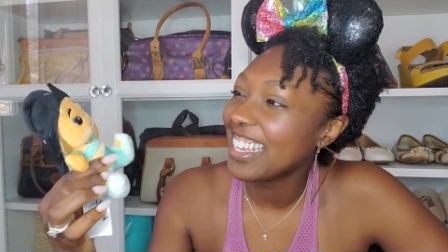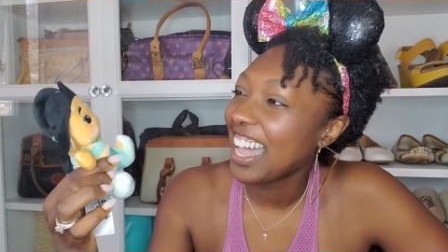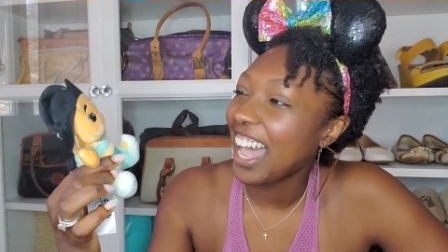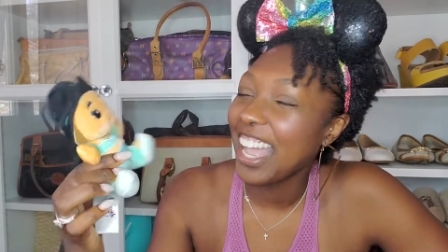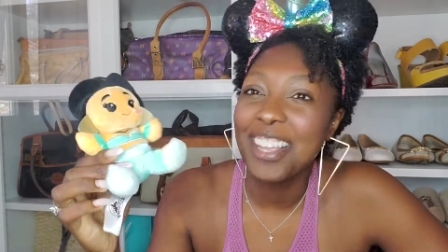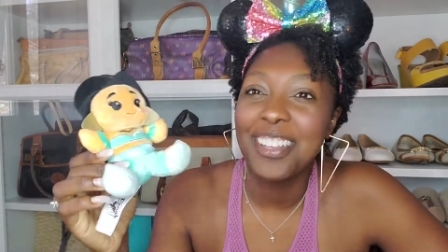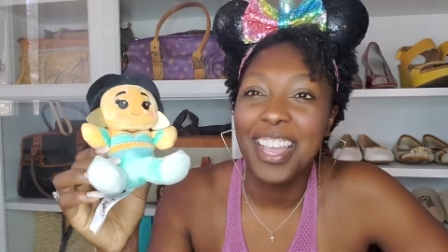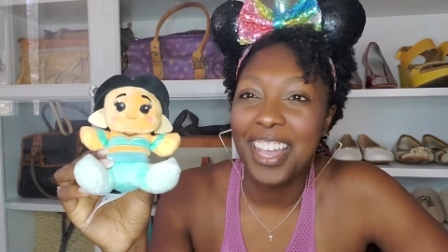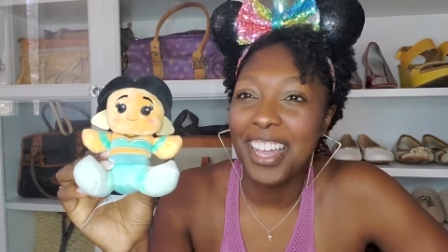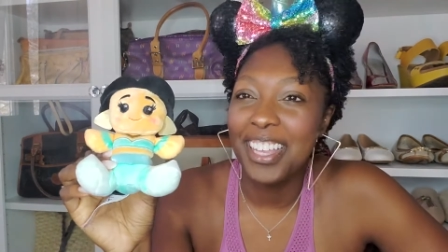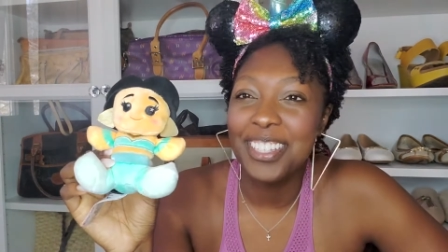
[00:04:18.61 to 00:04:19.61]

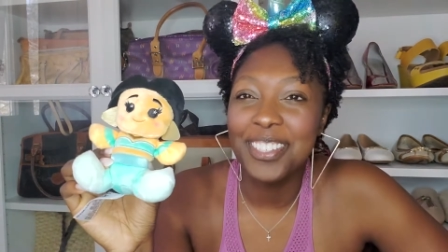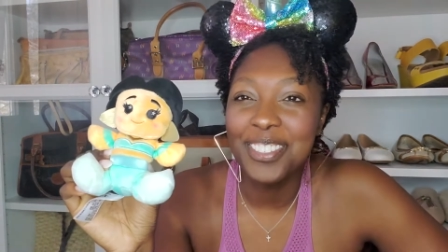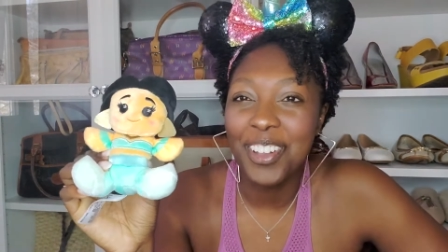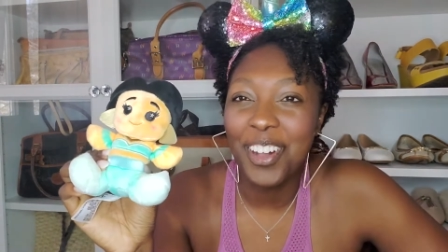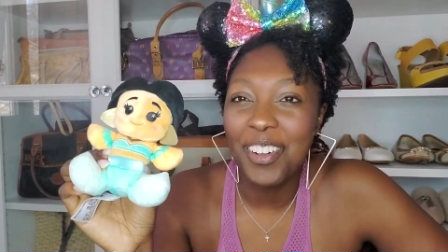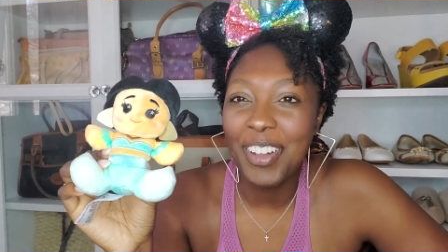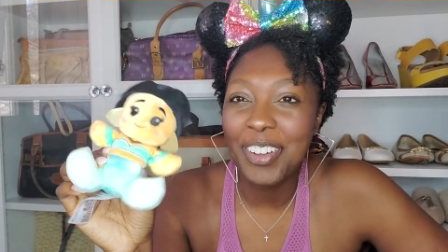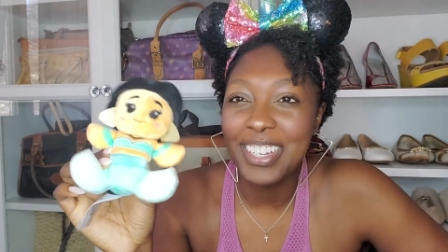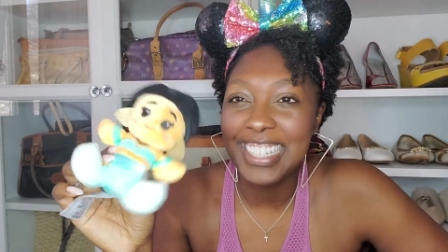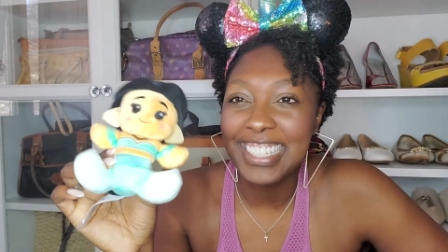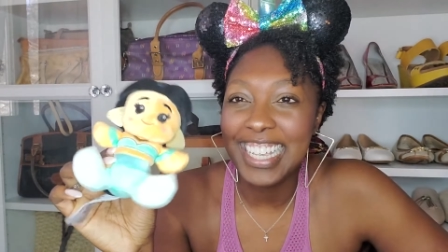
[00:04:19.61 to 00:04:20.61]
I used all my
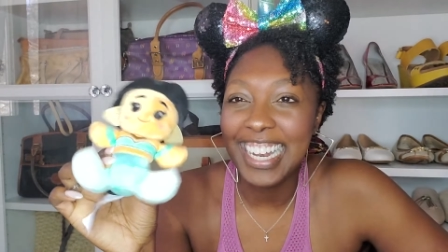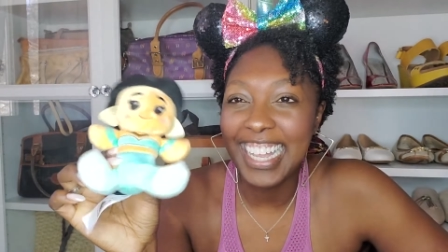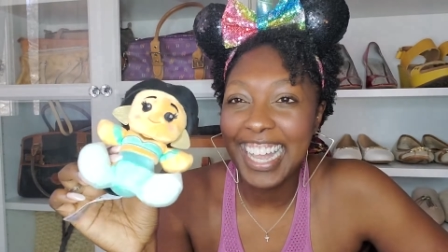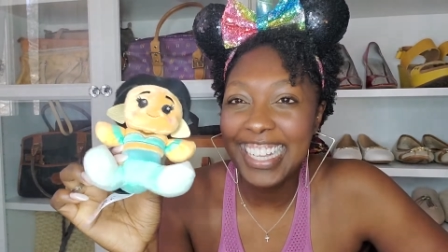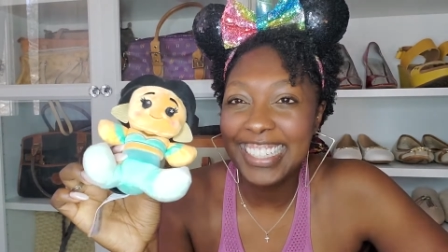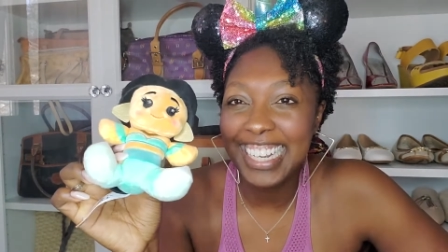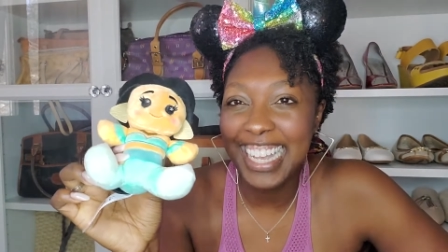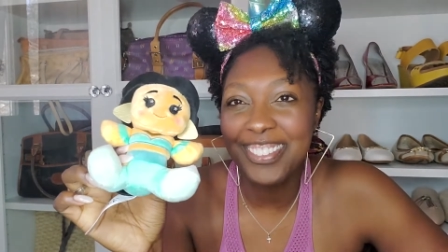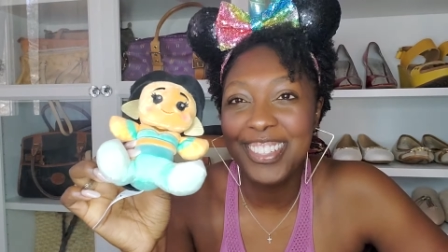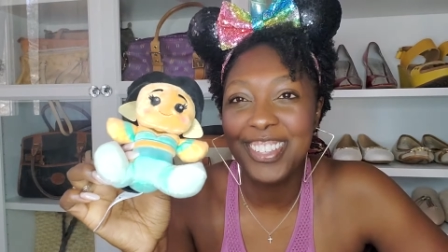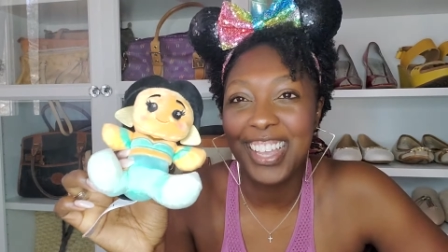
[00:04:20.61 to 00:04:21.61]
wits, and I got
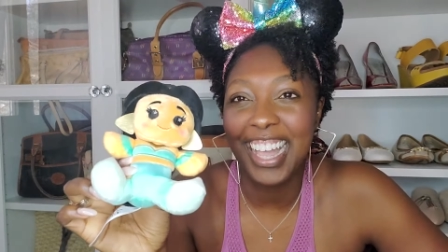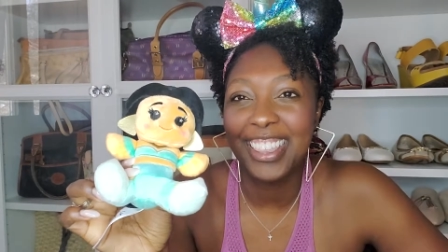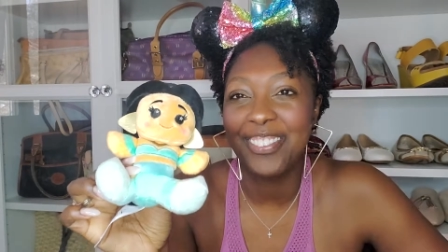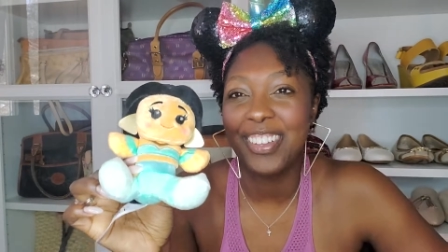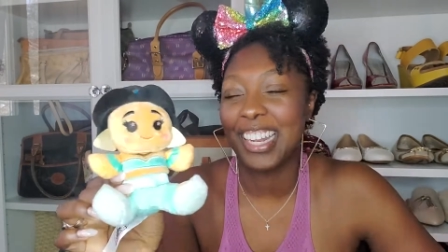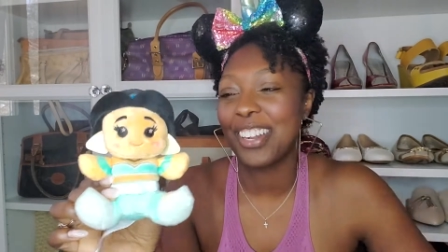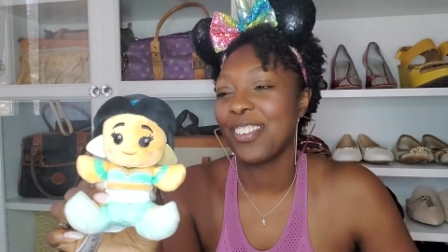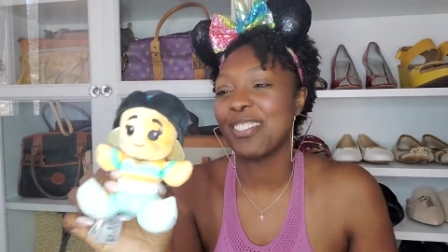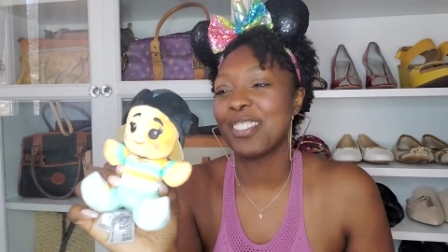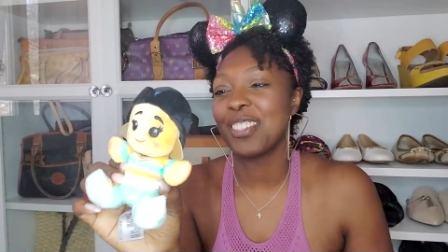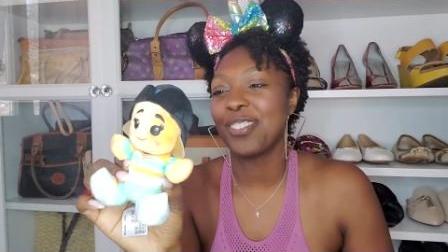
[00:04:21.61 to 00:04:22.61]
Jasmine, so I got the one that I
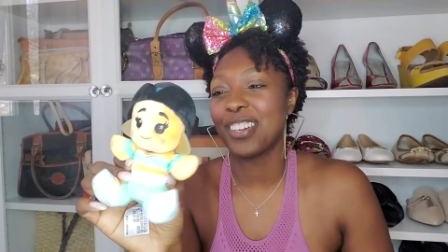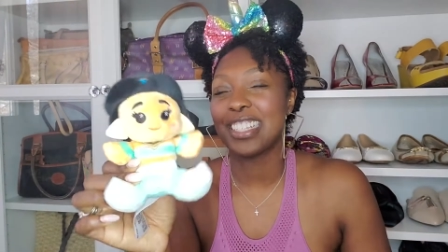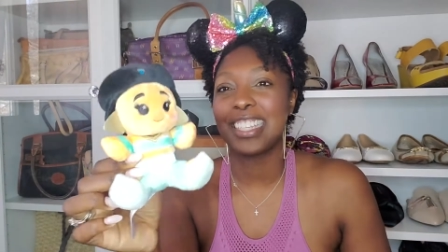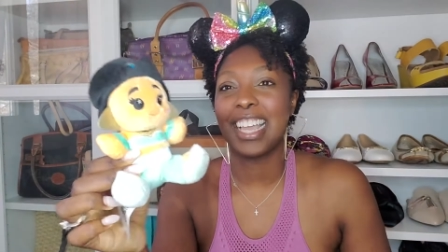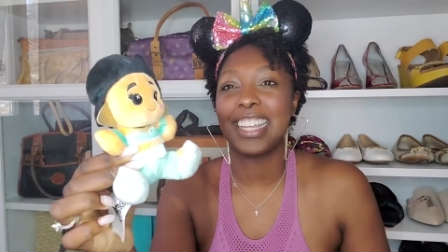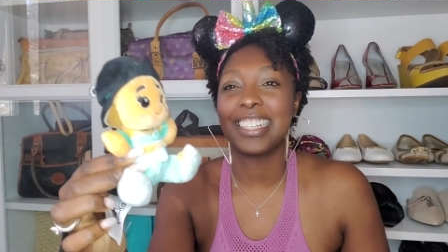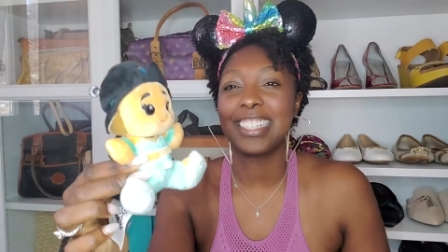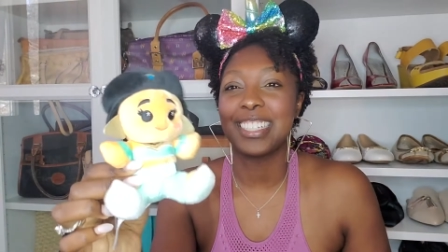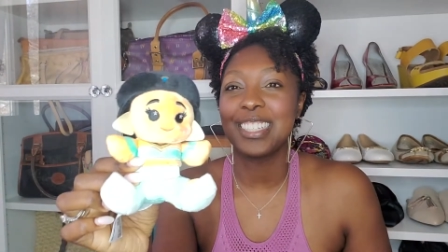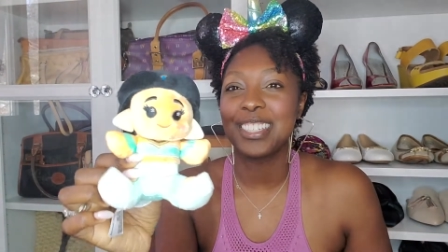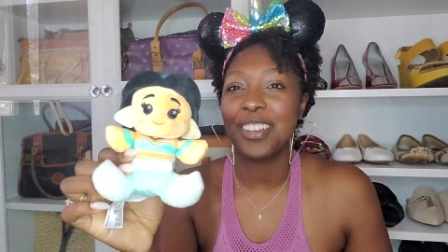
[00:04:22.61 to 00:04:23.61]
want. I'm super excited.
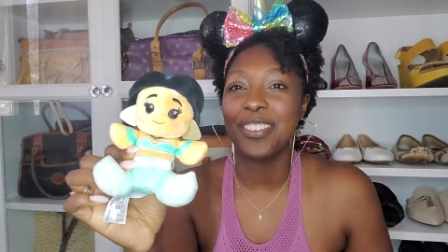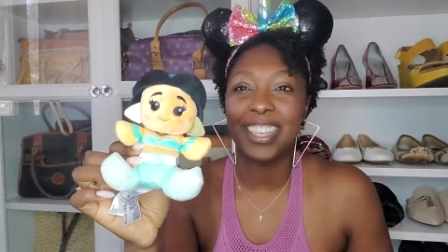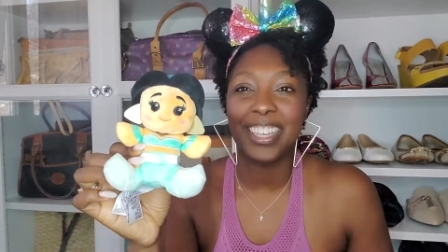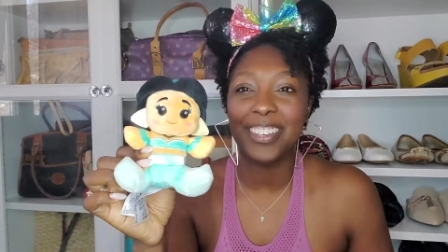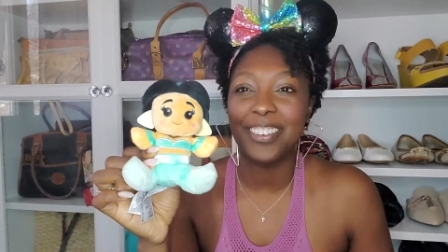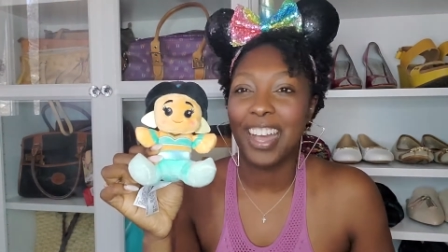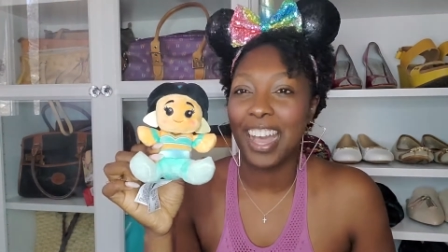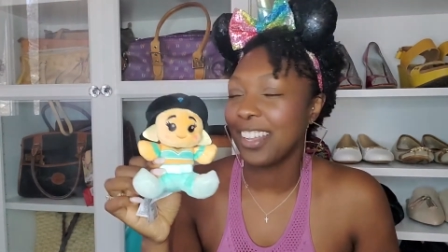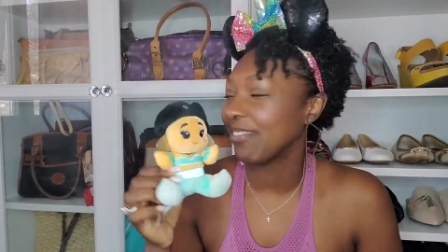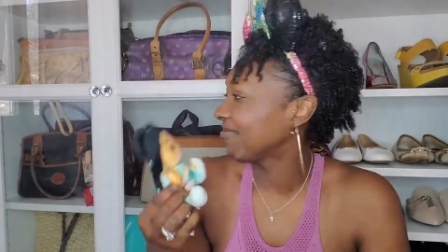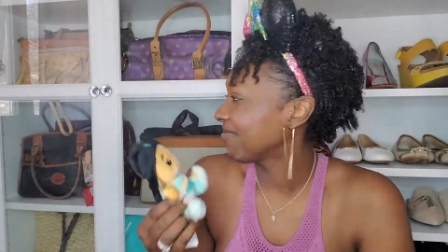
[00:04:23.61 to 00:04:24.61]
She's so cute.
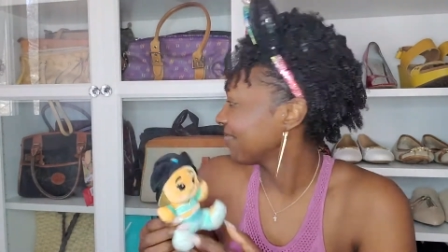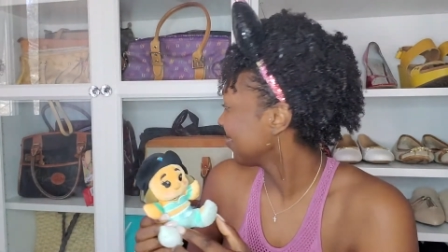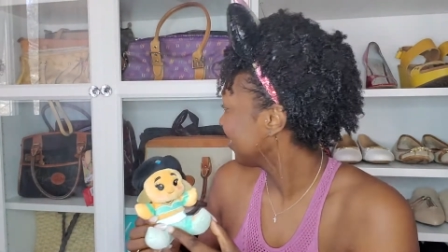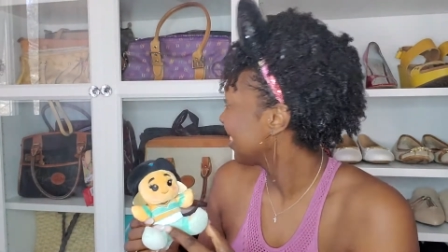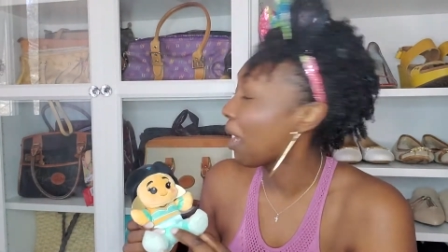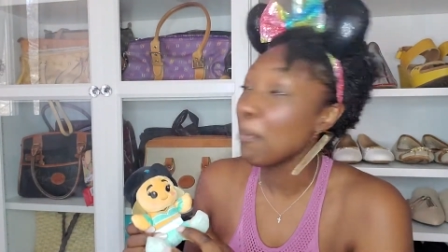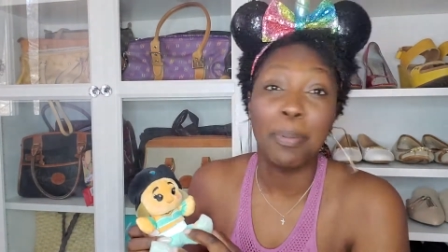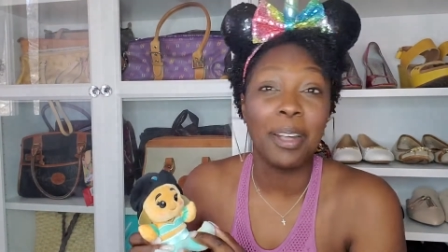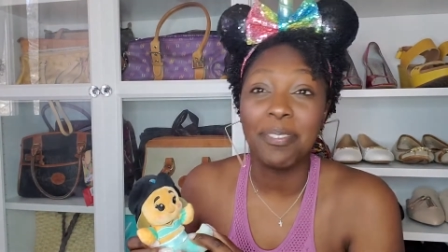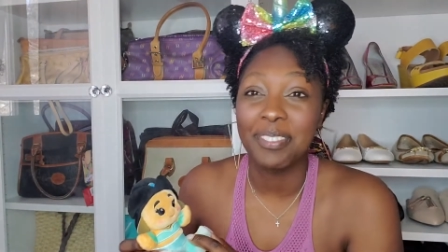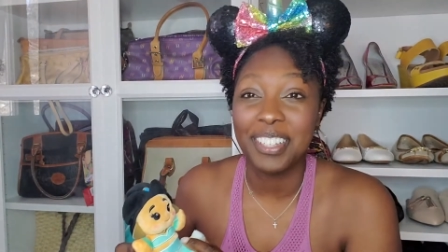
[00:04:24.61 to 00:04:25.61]
I'm
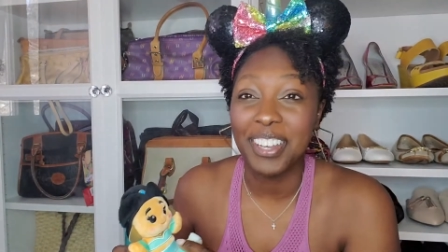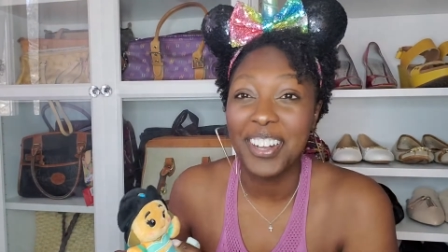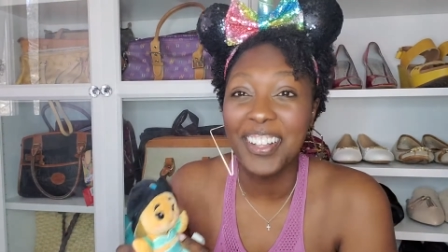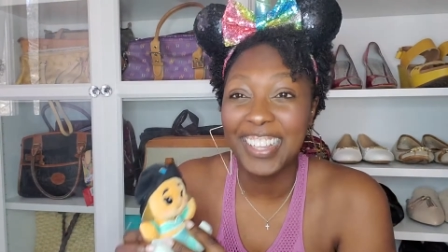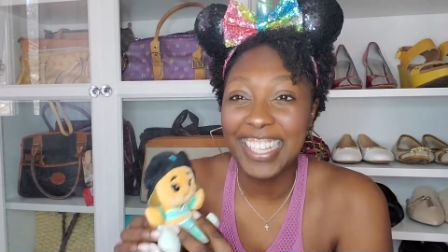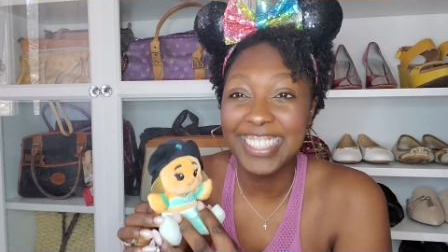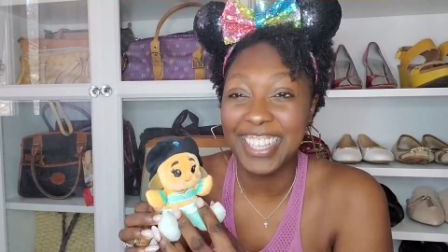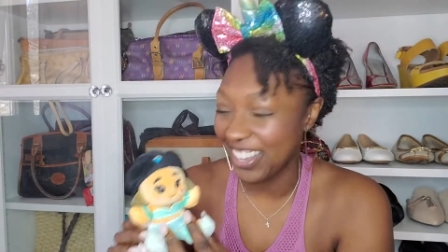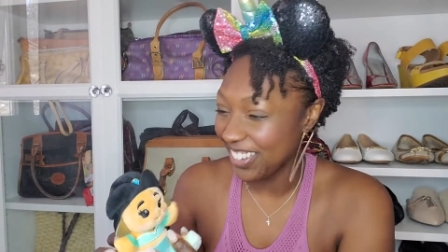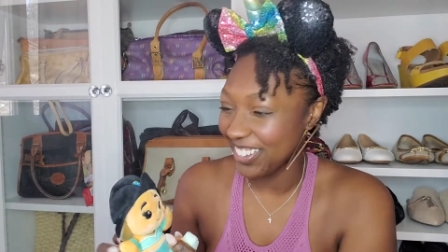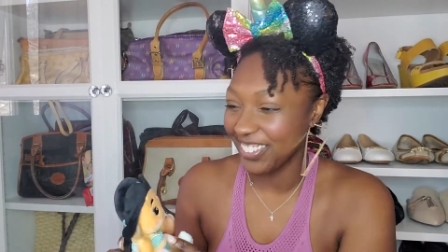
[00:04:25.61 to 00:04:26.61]
pumped, y'all. Let's
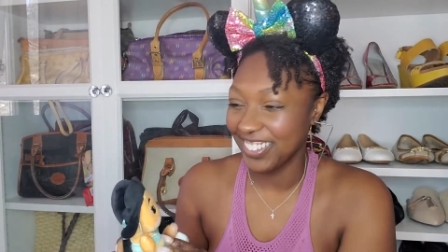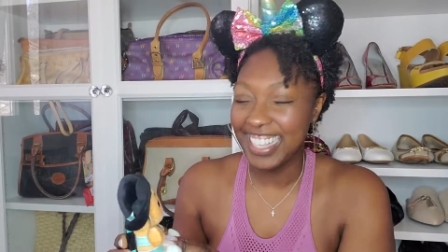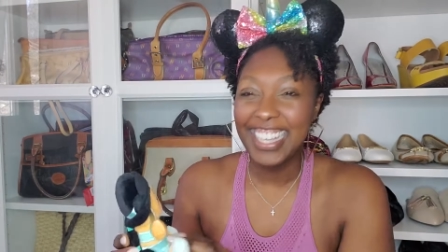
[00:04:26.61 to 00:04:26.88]
go.